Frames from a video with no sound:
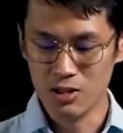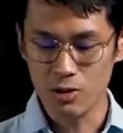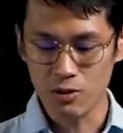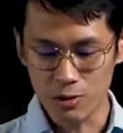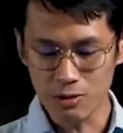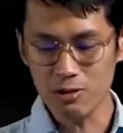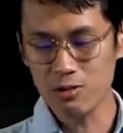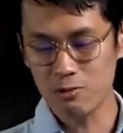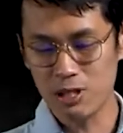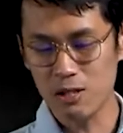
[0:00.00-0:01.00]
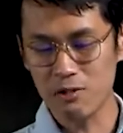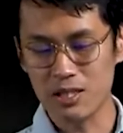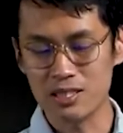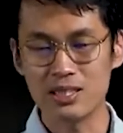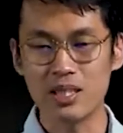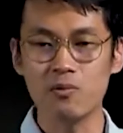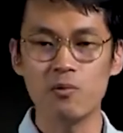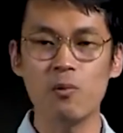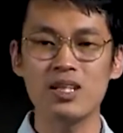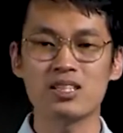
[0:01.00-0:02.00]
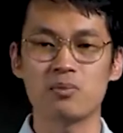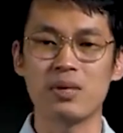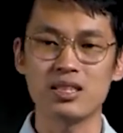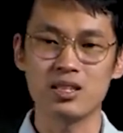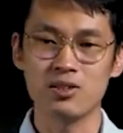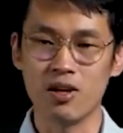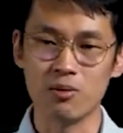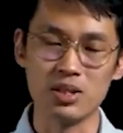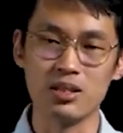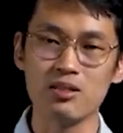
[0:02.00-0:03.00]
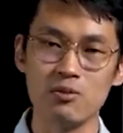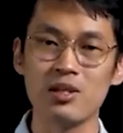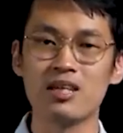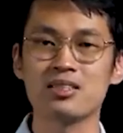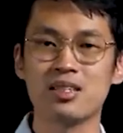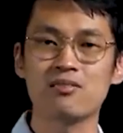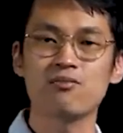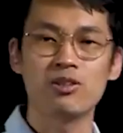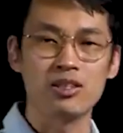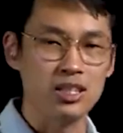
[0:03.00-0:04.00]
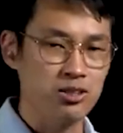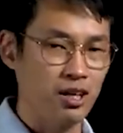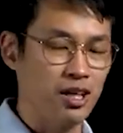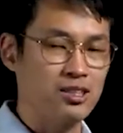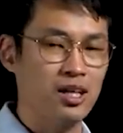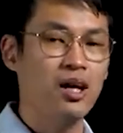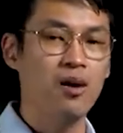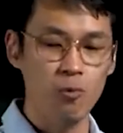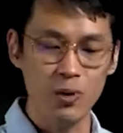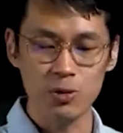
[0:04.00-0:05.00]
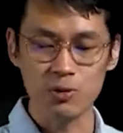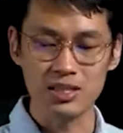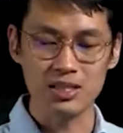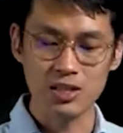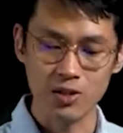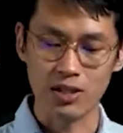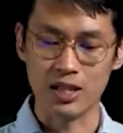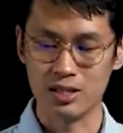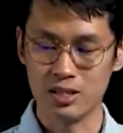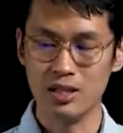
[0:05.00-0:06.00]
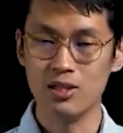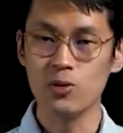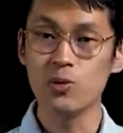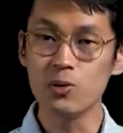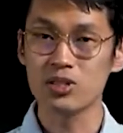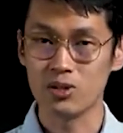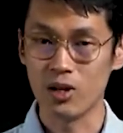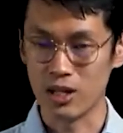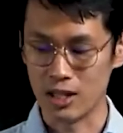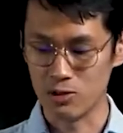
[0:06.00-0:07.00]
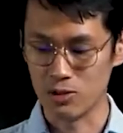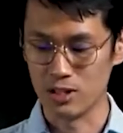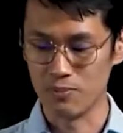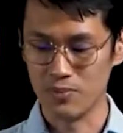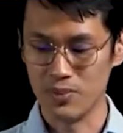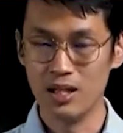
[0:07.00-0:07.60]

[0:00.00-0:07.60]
So if you really want to understand what does Mighty God mean, you need to understand, for the Israelites, what do they see God as? Who is God actually?